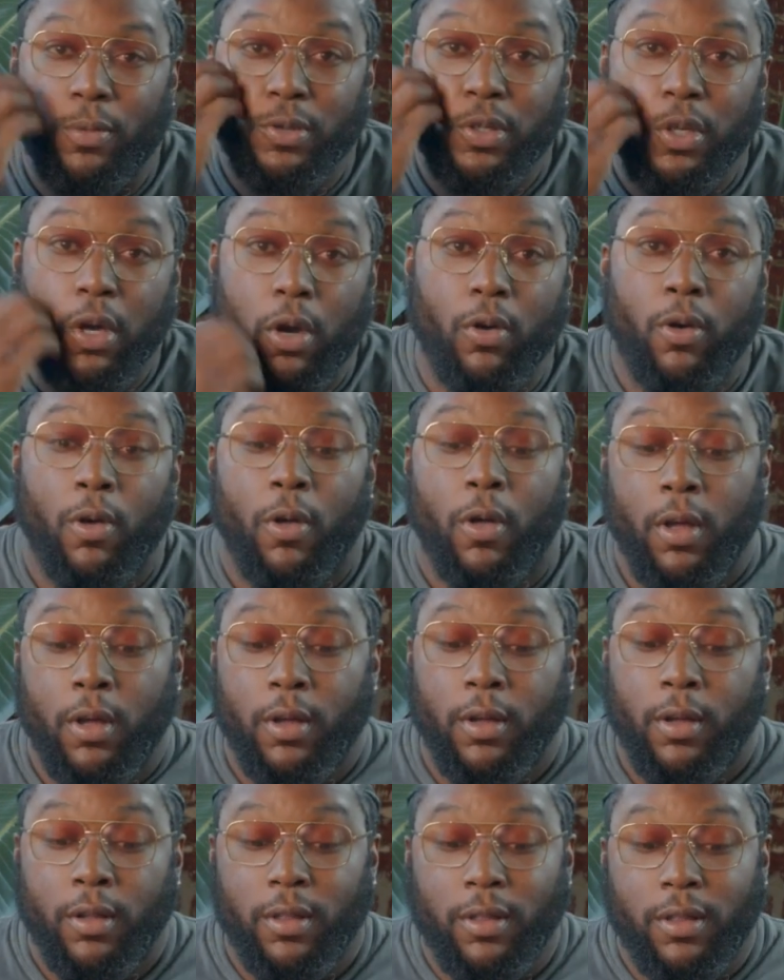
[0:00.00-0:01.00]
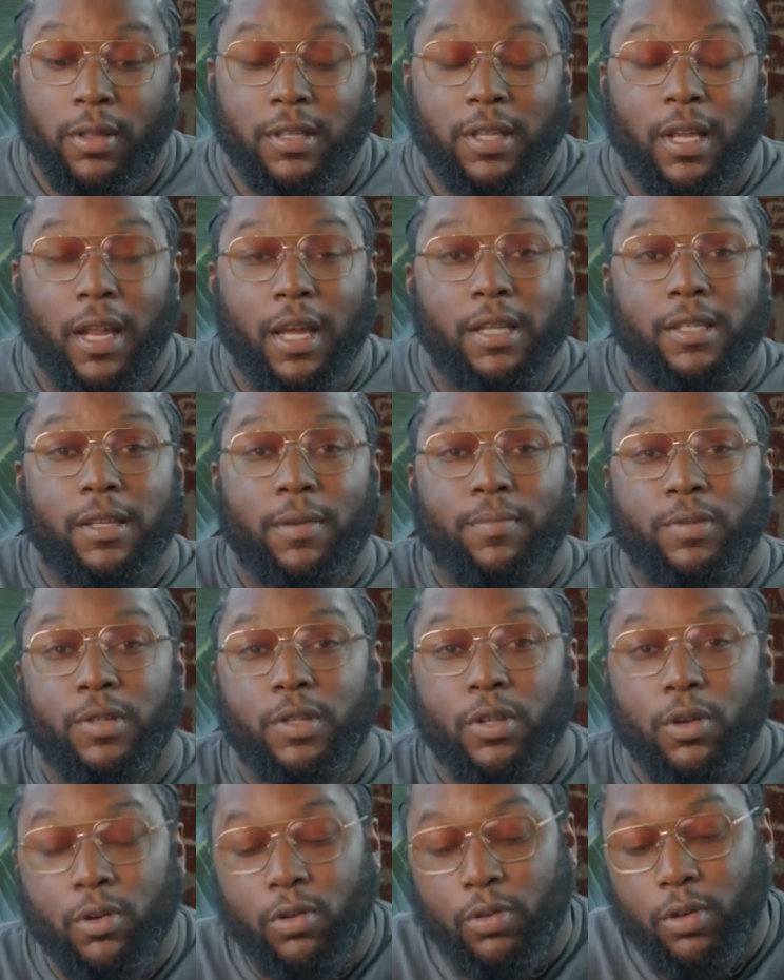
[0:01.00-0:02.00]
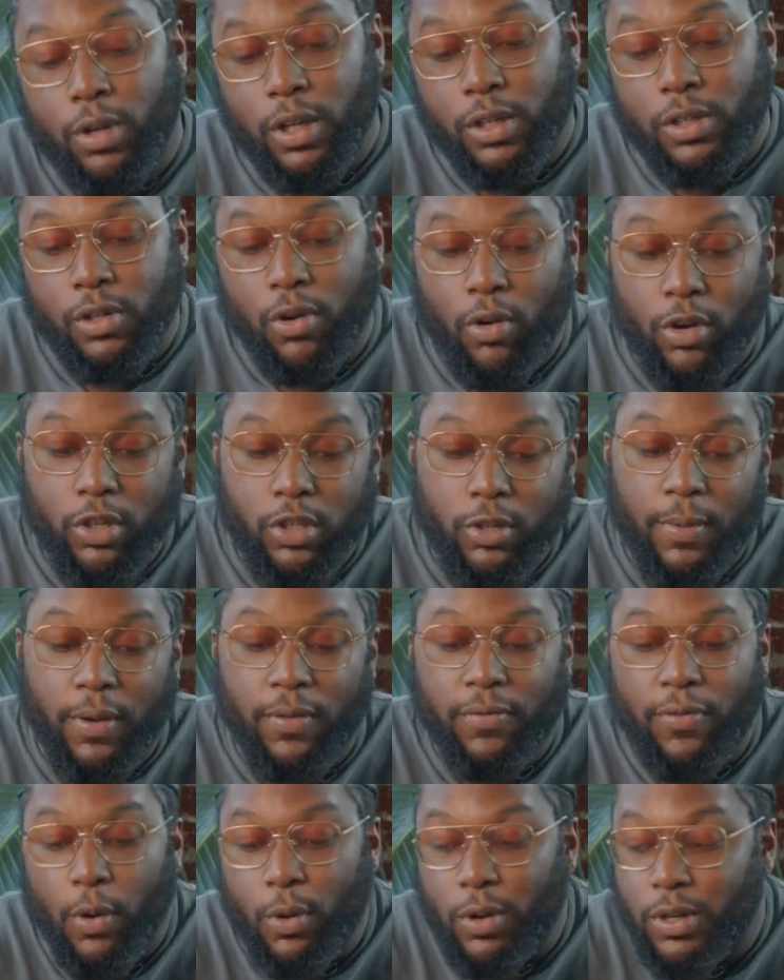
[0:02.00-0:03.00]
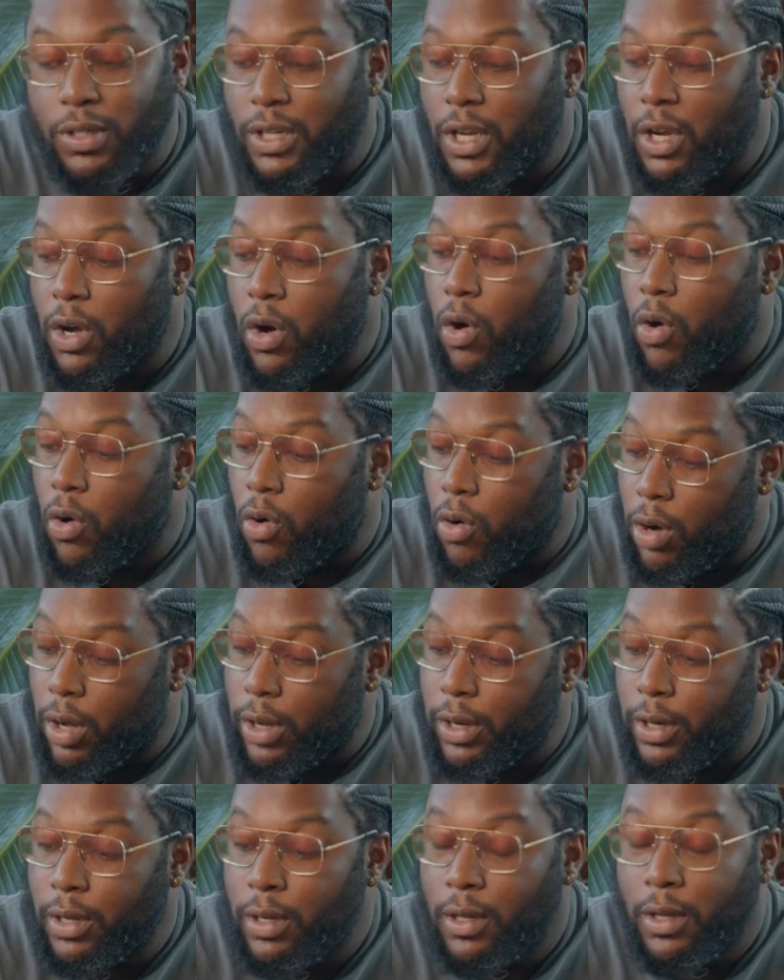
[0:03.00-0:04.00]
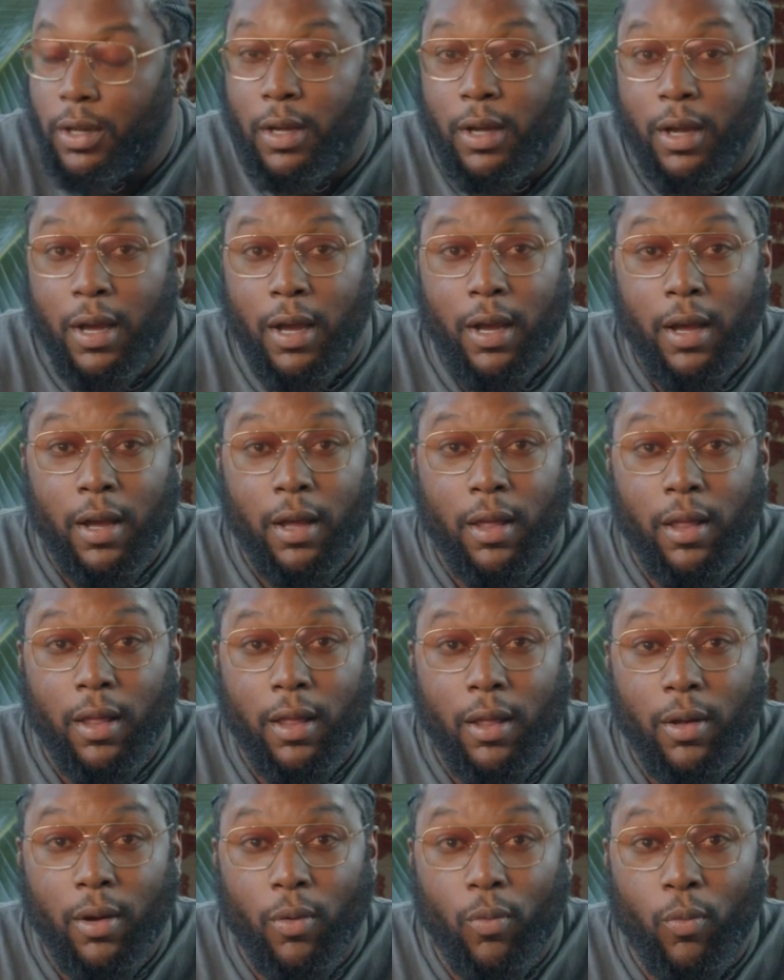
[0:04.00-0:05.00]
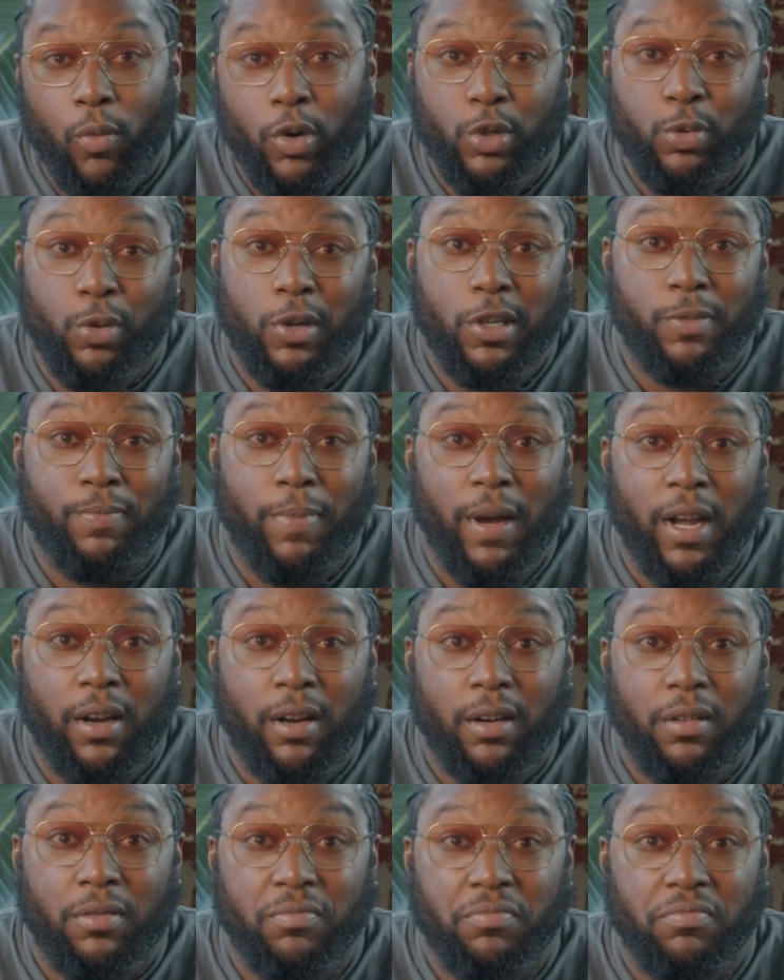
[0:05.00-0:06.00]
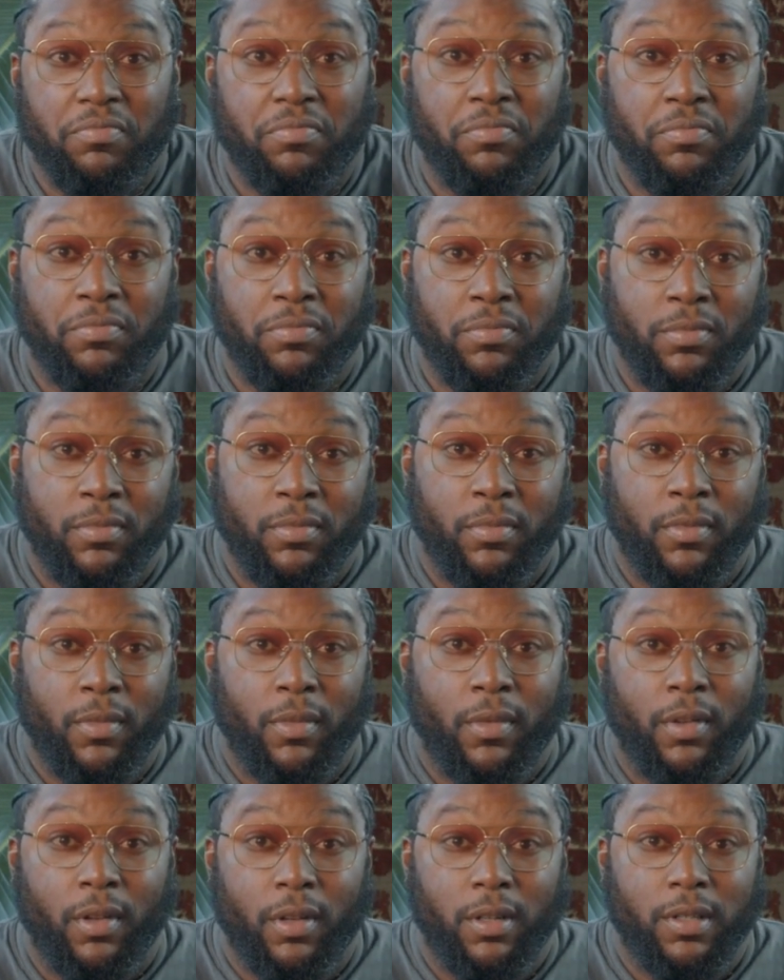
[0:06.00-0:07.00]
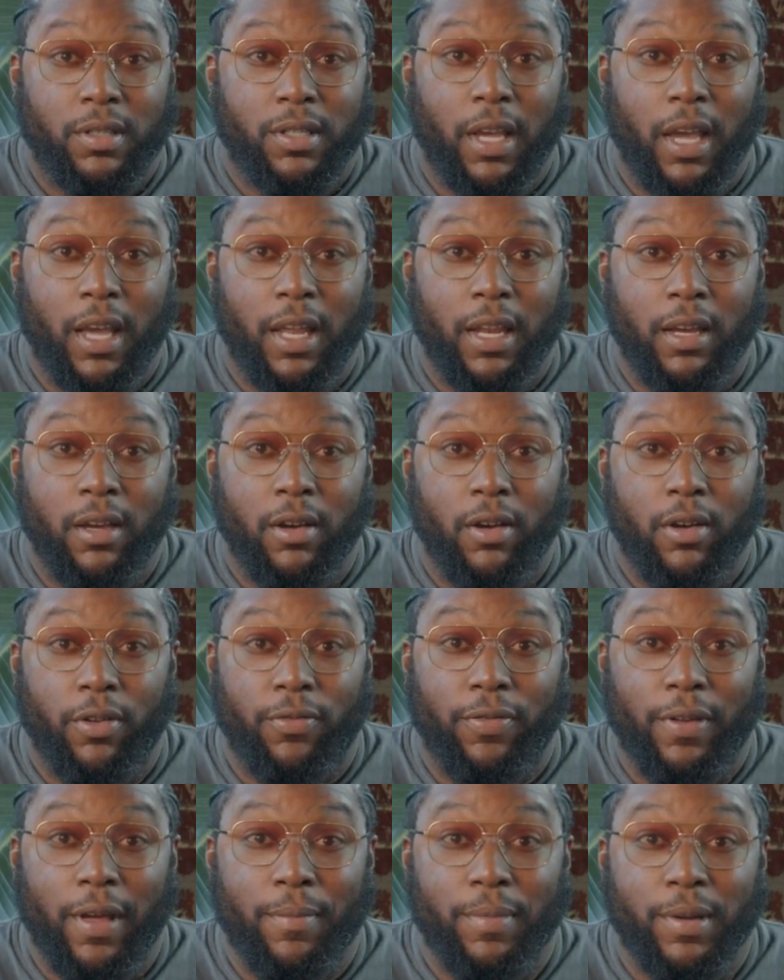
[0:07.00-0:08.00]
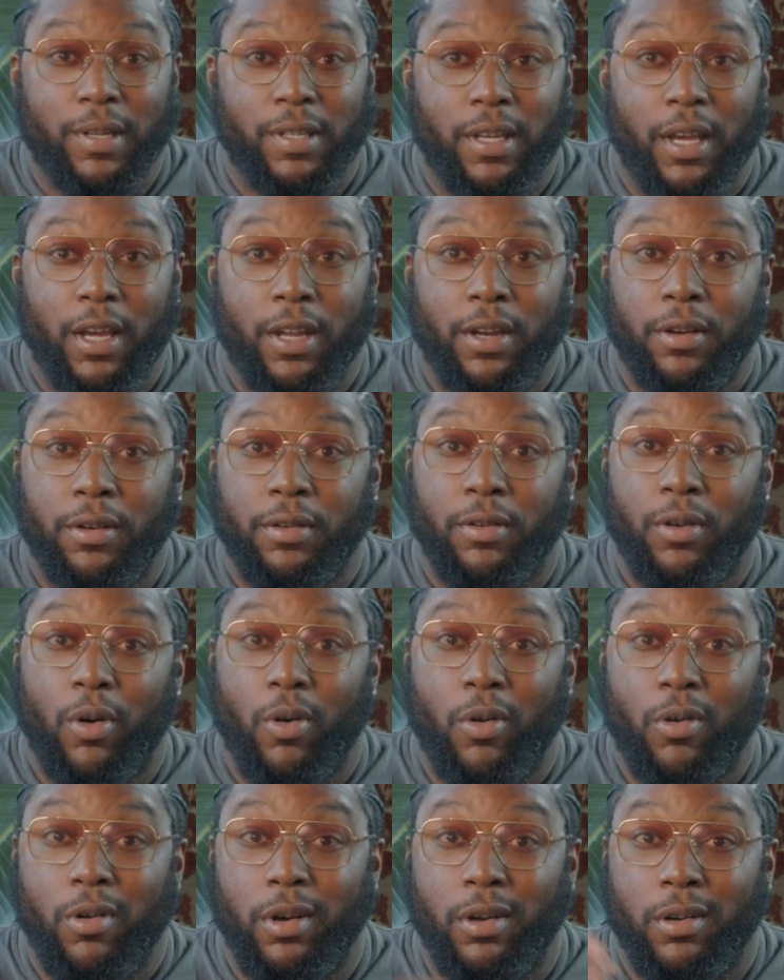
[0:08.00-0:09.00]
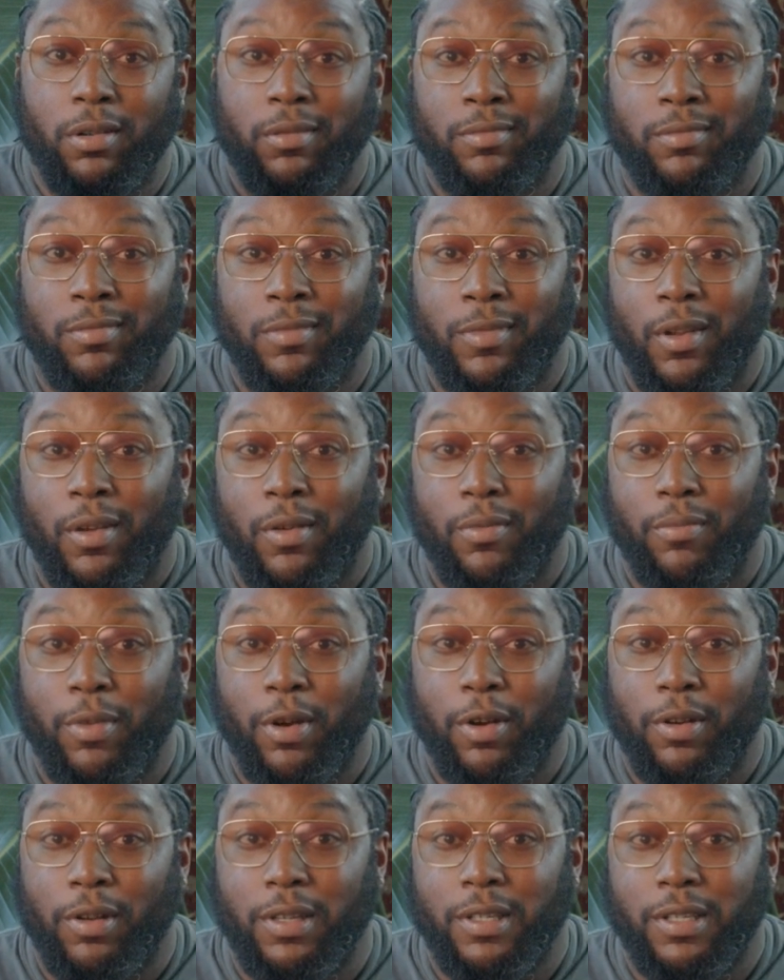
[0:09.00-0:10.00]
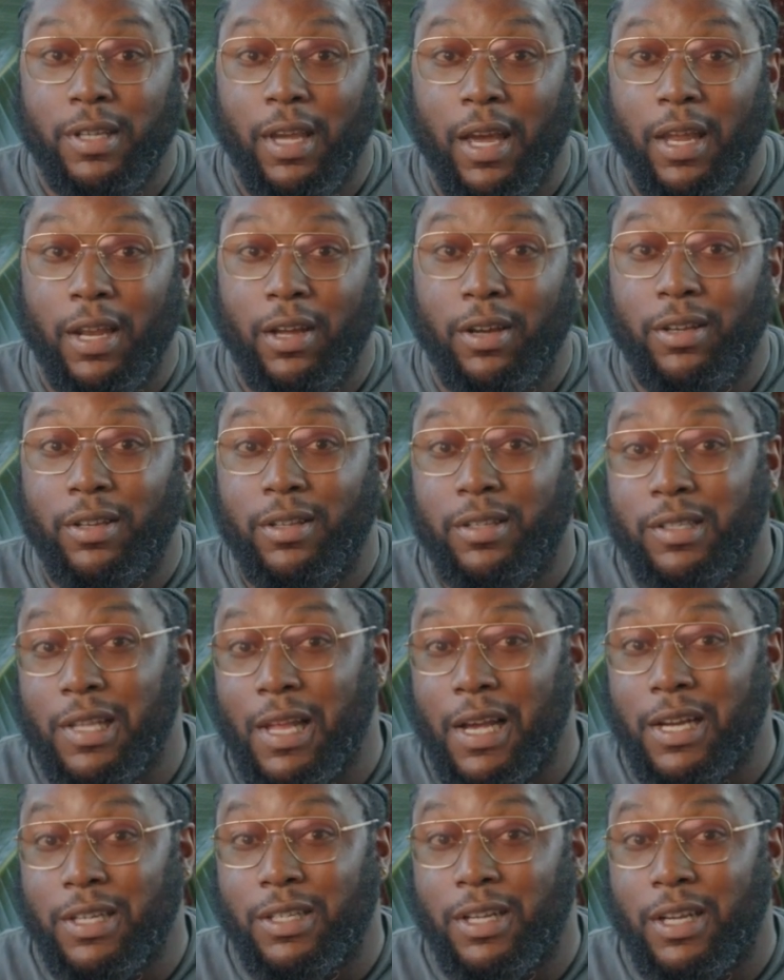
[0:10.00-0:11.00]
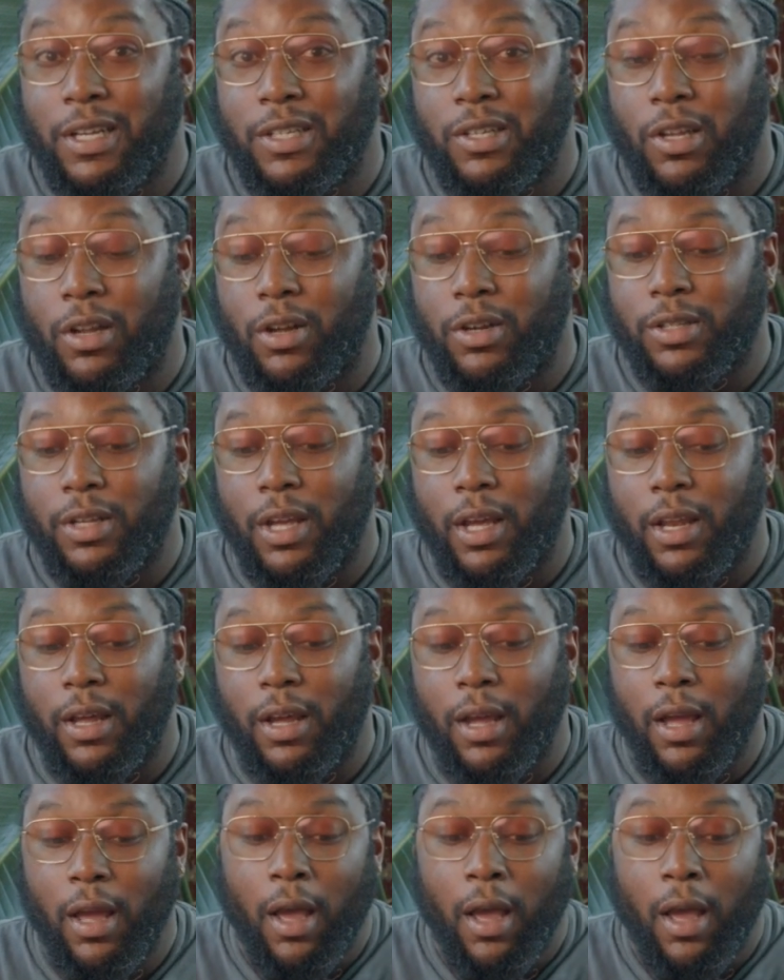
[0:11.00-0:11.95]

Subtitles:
So today's episode is going to be focusing on which one is better, scanning on a flatbed scanner or mirrorless scanning / DSLR scanning.